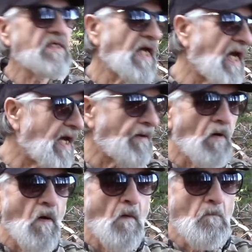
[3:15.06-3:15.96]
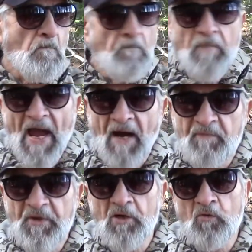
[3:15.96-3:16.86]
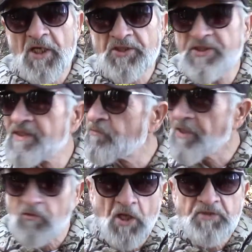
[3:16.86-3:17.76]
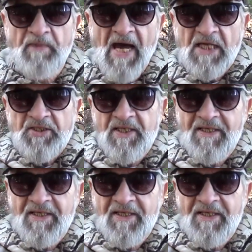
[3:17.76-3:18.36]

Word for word: and bam, there it was. We crossed paths.